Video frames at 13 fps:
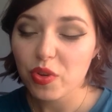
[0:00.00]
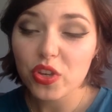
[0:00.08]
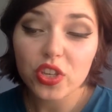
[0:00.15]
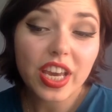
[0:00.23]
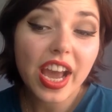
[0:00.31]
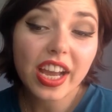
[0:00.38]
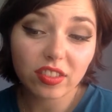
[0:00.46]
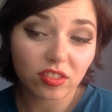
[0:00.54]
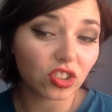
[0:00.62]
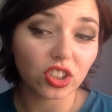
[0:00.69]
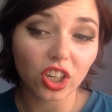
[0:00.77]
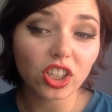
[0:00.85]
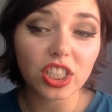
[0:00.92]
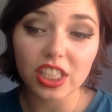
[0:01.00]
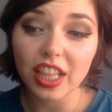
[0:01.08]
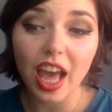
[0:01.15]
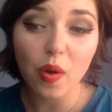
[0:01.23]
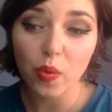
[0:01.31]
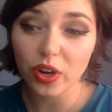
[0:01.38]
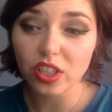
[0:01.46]
But yeah, Sergi,
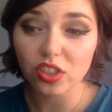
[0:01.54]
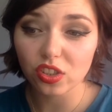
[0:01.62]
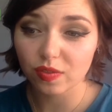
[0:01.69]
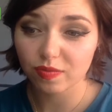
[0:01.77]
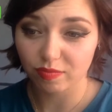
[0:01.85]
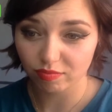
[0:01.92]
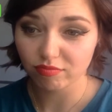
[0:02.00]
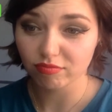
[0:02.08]
that works.